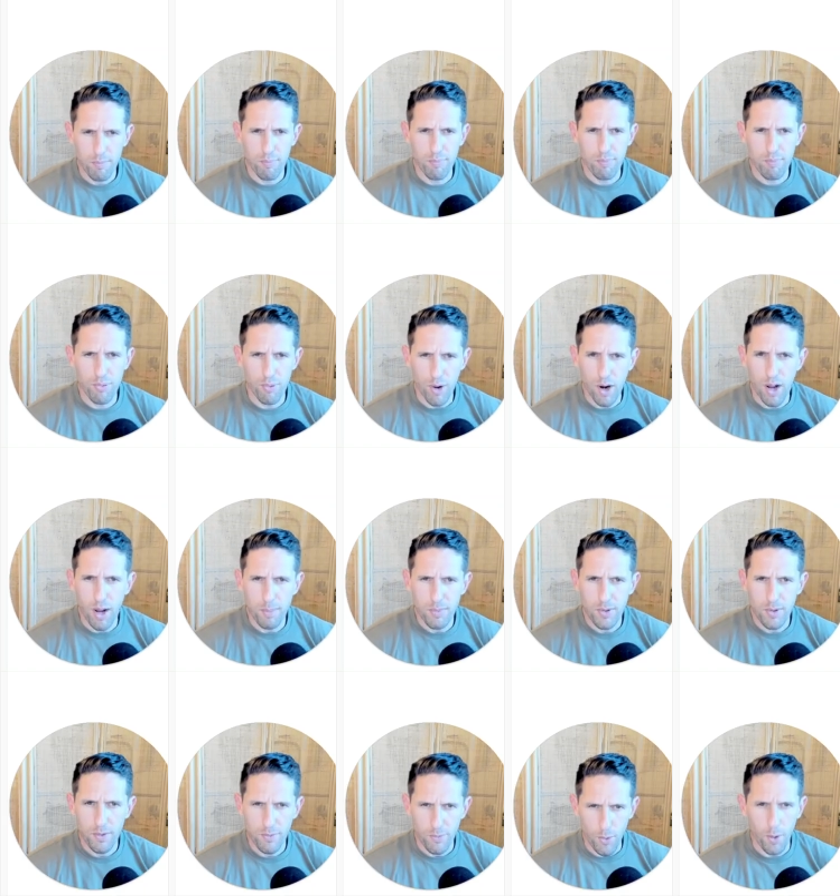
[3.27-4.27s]

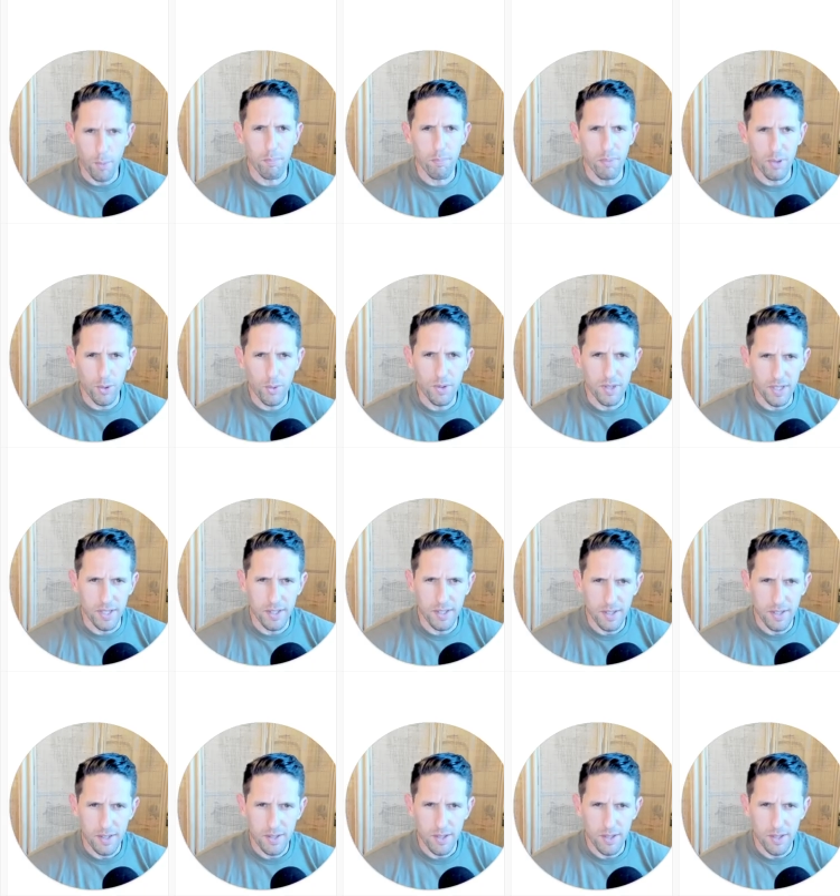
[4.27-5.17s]
prompt for building